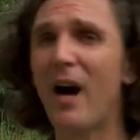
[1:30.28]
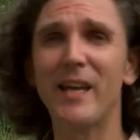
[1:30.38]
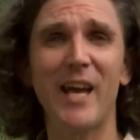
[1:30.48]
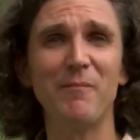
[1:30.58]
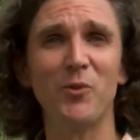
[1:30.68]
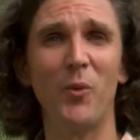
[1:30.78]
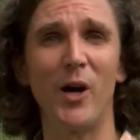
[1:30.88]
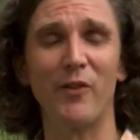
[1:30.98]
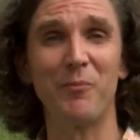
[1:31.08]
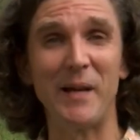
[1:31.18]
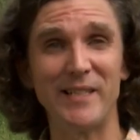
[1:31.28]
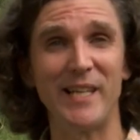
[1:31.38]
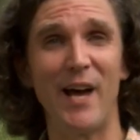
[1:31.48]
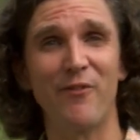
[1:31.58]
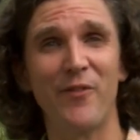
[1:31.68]
I came to work for P
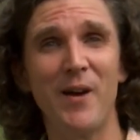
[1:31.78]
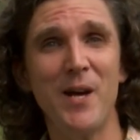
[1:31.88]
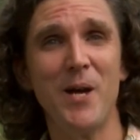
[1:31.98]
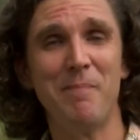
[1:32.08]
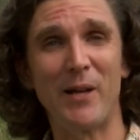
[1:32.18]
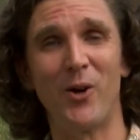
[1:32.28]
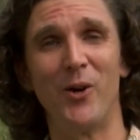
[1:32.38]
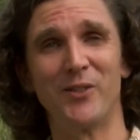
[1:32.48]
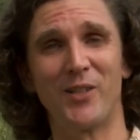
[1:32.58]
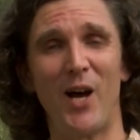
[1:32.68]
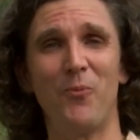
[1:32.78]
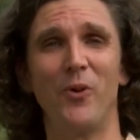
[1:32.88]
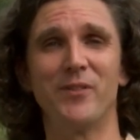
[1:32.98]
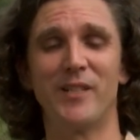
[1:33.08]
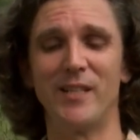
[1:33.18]
C F because I
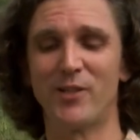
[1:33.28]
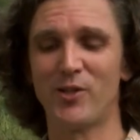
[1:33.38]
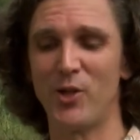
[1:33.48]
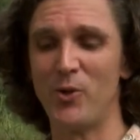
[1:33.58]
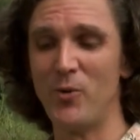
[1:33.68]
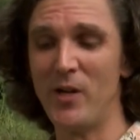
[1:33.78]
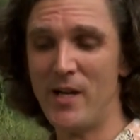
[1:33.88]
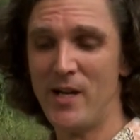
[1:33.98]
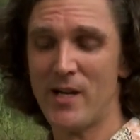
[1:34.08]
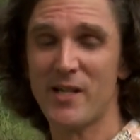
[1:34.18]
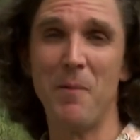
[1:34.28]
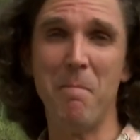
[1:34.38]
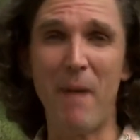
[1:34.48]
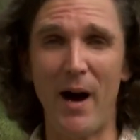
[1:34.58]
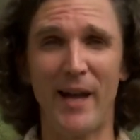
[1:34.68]
wanted to
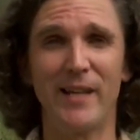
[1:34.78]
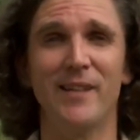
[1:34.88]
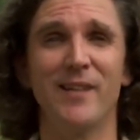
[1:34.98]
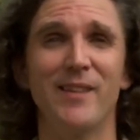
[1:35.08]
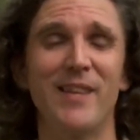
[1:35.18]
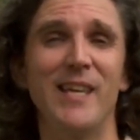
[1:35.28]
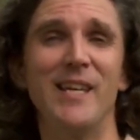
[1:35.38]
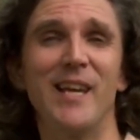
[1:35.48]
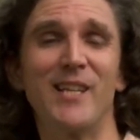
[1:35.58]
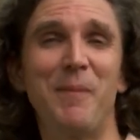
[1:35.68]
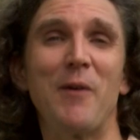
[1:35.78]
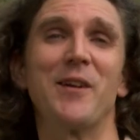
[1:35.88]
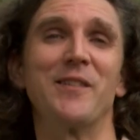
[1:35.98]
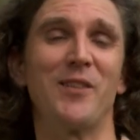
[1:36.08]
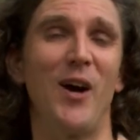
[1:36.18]
combine the
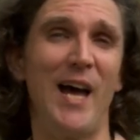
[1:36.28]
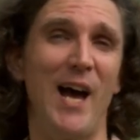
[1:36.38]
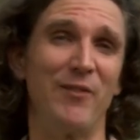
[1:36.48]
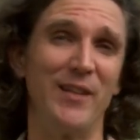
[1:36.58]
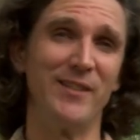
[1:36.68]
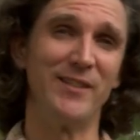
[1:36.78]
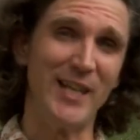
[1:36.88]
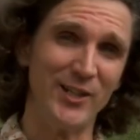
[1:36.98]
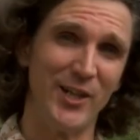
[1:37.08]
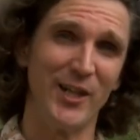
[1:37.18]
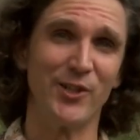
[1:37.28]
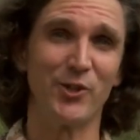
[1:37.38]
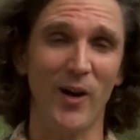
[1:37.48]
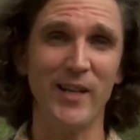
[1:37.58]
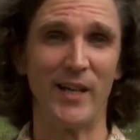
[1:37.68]
experience that I have in teaching and
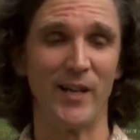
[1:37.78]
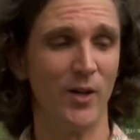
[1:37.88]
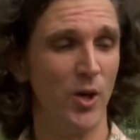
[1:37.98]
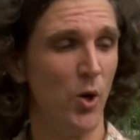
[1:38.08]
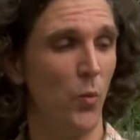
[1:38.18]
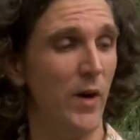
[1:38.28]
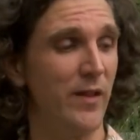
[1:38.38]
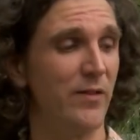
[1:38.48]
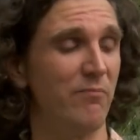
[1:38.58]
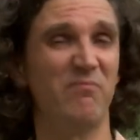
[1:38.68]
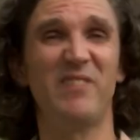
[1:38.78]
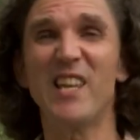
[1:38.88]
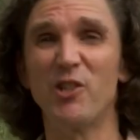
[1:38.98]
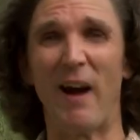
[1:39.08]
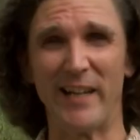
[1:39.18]
training with
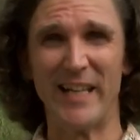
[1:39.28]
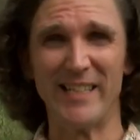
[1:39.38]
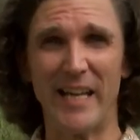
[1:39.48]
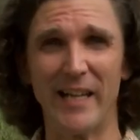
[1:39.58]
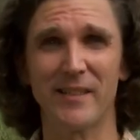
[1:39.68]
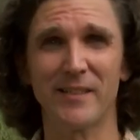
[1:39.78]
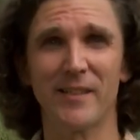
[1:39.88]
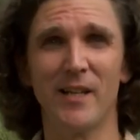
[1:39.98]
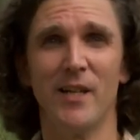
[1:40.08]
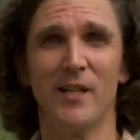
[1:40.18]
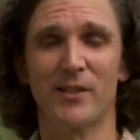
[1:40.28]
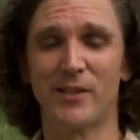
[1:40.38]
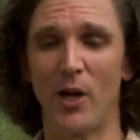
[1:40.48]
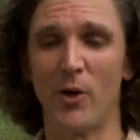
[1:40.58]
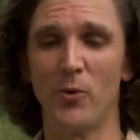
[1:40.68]
data analytics.
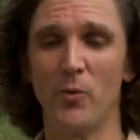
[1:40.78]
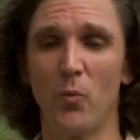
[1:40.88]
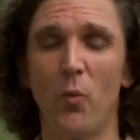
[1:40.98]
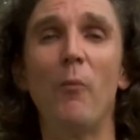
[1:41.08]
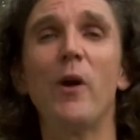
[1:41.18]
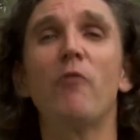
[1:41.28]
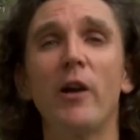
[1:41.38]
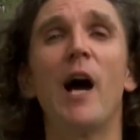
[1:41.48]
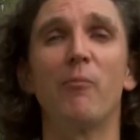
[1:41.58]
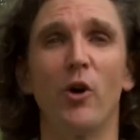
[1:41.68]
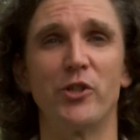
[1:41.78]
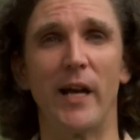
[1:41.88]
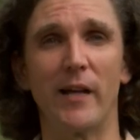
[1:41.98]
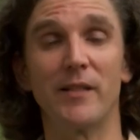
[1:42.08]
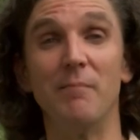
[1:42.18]
So when we run our
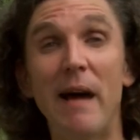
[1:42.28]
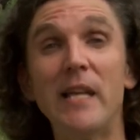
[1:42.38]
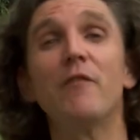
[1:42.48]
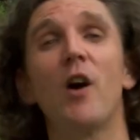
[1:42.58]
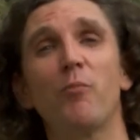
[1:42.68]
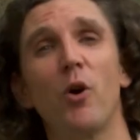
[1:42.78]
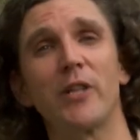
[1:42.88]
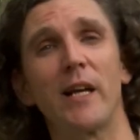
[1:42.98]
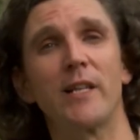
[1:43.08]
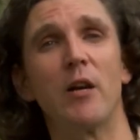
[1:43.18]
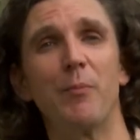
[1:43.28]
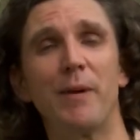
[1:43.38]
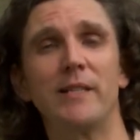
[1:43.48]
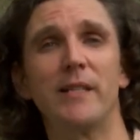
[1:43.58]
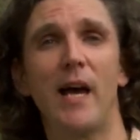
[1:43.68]
projects, and many of our projects here at
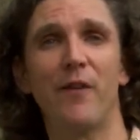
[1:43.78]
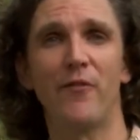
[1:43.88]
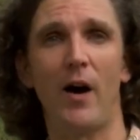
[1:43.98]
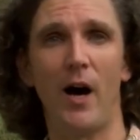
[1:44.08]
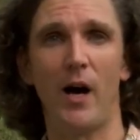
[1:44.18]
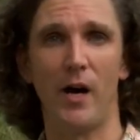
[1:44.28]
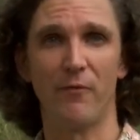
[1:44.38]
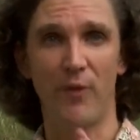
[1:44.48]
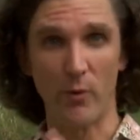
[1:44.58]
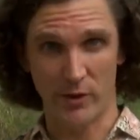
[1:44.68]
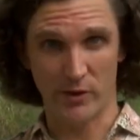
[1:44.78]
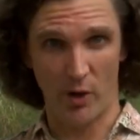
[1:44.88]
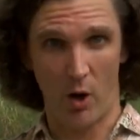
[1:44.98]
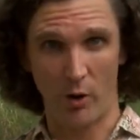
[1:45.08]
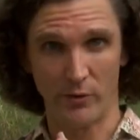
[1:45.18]
P C F are focused
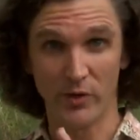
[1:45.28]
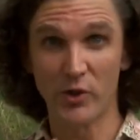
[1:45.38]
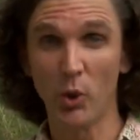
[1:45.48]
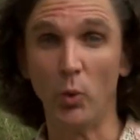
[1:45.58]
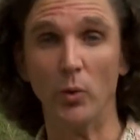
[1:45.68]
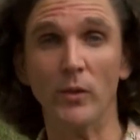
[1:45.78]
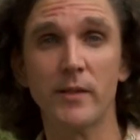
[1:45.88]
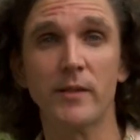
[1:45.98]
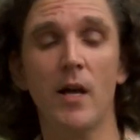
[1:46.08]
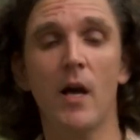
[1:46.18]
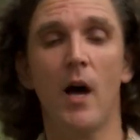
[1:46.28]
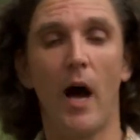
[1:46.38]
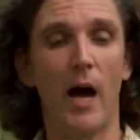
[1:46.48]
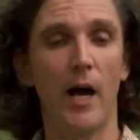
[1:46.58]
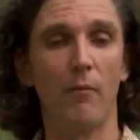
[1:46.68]
on schools,
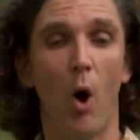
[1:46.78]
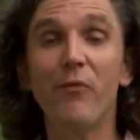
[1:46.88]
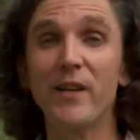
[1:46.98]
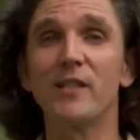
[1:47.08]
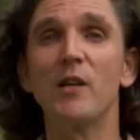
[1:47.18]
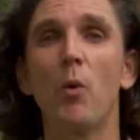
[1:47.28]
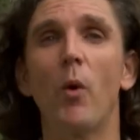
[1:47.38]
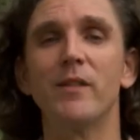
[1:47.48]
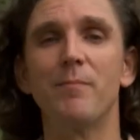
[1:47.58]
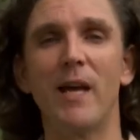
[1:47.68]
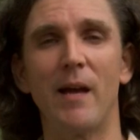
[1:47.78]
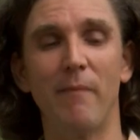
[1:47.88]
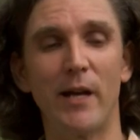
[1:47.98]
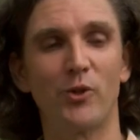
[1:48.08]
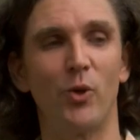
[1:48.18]
uh, obviously we want to be,
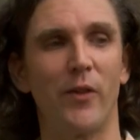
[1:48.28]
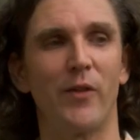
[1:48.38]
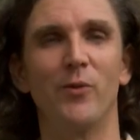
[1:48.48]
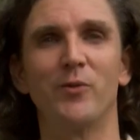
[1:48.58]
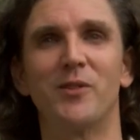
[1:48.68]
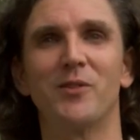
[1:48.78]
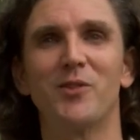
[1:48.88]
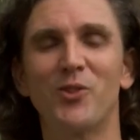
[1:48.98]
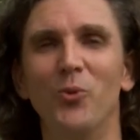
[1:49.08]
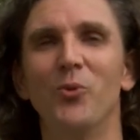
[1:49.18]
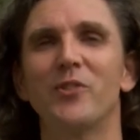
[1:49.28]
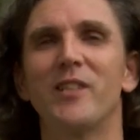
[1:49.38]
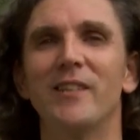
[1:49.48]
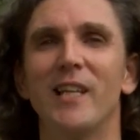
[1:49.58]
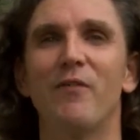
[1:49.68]
make sure that those schools
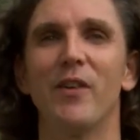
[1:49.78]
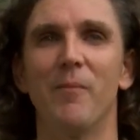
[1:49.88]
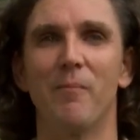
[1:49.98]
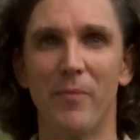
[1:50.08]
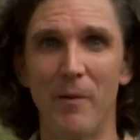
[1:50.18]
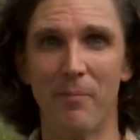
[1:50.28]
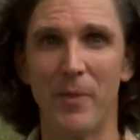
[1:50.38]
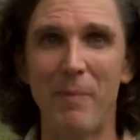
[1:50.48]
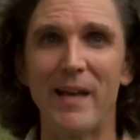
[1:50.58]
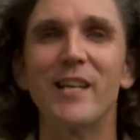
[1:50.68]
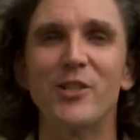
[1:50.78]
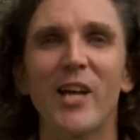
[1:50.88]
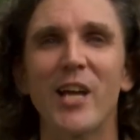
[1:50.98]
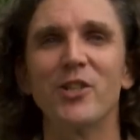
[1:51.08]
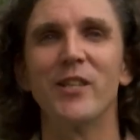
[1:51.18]
can deliver the, the, the best
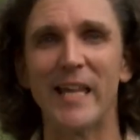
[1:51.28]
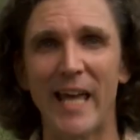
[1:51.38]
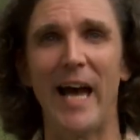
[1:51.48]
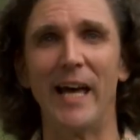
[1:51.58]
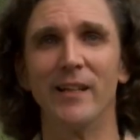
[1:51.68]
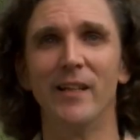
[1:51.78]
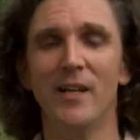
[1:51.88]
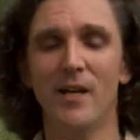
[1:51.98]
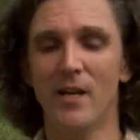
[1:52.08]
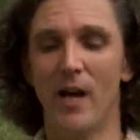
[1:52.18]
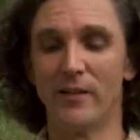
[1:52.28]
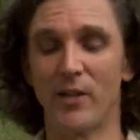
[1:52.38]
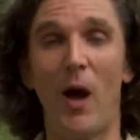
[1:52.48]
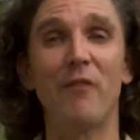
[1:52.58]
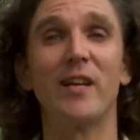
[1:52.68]
education they can. And
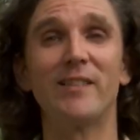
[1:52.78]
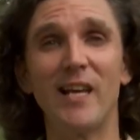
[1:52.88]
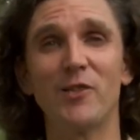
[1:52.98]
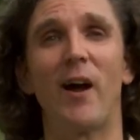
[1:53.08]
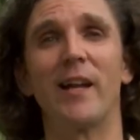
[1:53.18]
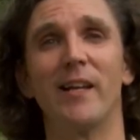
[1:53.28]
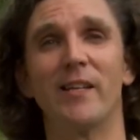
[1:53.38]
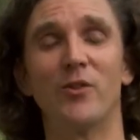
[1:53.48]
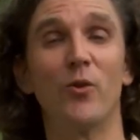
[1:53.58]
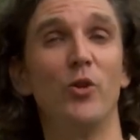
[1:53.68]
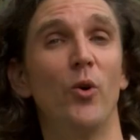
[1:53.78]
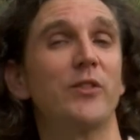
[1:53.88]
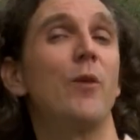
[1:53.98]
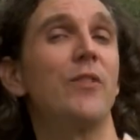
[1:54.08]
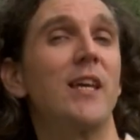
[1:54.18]
so having a data analyst who can
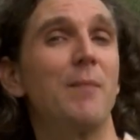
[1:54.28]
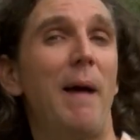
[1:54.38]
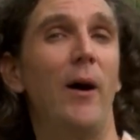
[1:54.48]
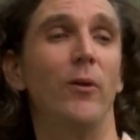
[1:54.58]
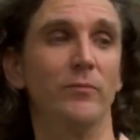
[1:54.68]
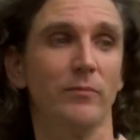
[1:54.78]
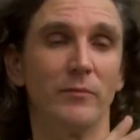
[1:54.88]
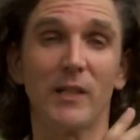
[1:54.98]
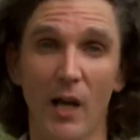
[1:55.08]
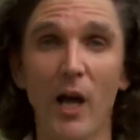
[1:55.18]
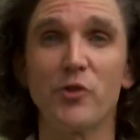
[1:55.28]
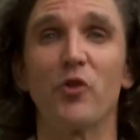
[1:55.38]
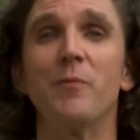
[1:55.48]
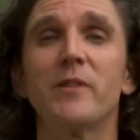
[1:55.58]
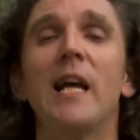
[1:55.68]
also think about
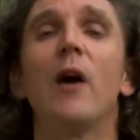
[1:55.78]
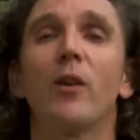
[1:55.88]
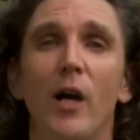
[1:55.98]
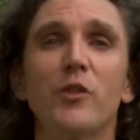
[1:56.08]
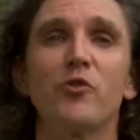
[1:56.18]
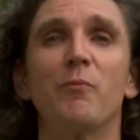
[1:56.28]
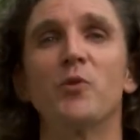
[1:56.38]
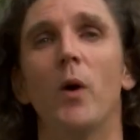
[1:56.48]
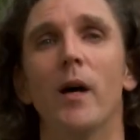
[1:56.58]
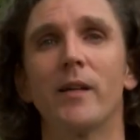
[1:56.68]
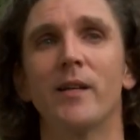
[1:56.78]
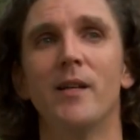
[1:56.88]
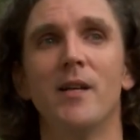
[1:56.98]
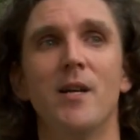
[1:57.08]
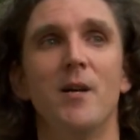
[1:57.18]
classrooms and how classrooms work
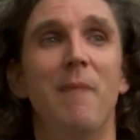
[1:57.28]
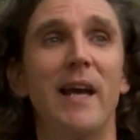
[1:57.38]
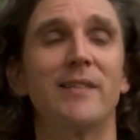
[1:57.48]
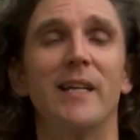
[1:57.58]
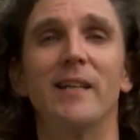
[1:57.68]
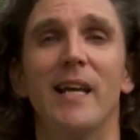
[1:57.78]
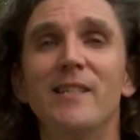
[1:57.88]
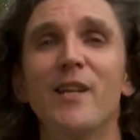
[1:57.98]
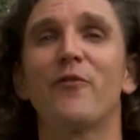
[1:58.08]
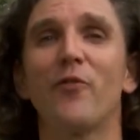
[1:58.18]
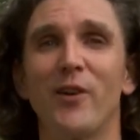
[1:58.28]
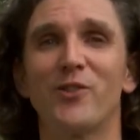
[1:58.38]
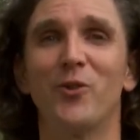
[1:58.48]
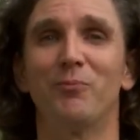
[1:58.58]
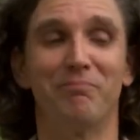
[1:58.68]
makes it easier for us
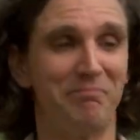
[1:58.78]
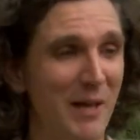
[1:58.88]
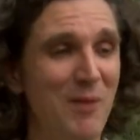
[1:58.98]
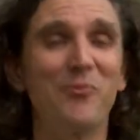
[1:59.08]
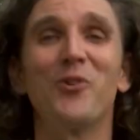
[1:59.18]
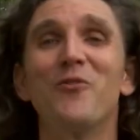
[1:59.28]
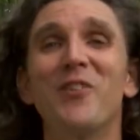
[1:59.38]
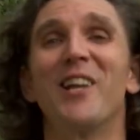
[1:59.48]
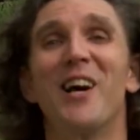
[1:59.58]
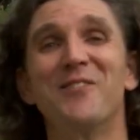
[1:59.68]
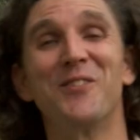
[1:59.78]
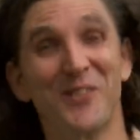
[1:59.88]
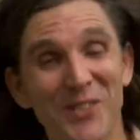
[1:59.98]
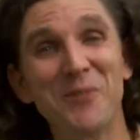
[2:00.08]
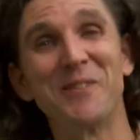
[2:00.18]
to improve the lives of
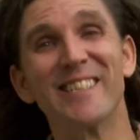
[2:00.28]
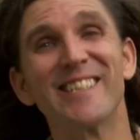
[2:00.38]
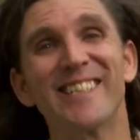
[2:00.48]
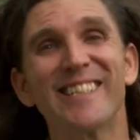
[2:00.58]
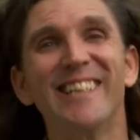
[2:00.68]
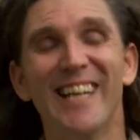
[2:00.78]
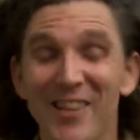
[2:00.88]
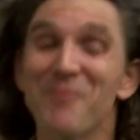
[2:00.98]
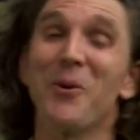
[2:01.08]
students at the